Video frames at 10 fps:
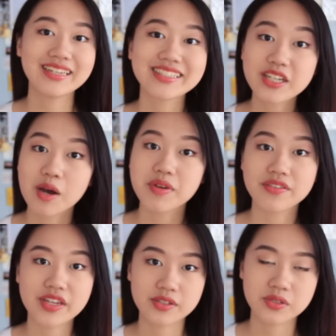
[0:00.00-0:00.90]
It's a coming
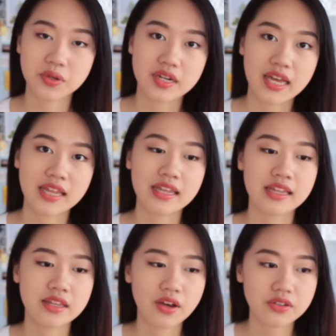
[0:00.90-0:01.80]
of age story. And
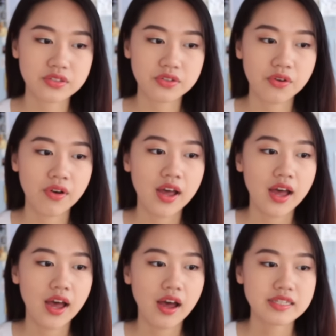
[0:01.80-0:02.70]
then he also
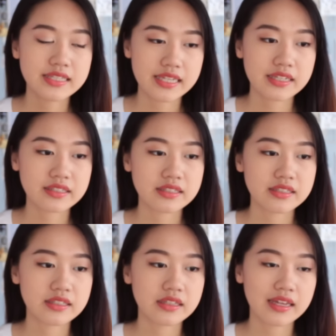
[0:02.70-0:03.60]
seeks
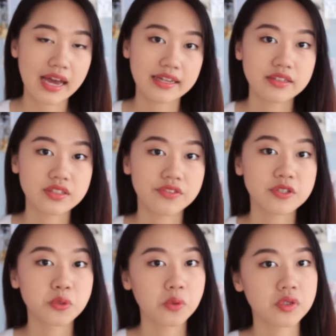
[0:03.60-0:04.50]
the guidance of
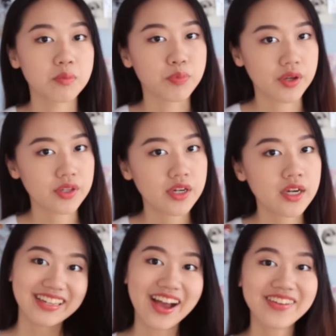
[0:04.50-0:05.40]
his older
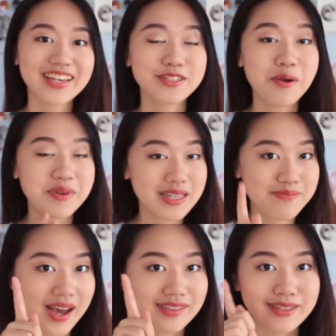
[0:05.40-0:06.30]
brother. Yeah, okay, so I'm
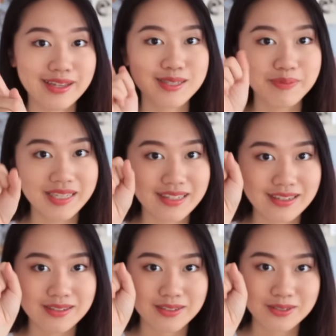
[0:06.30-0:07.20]
really bad at
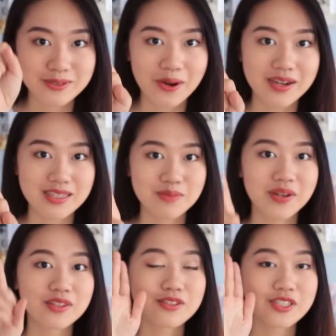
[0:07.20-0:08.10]
explaining stories,
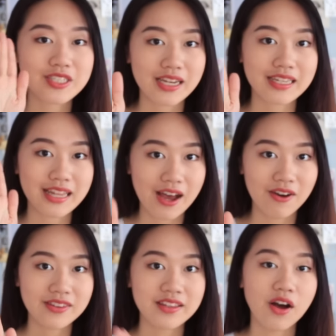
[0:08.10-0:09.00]
but you should check it out.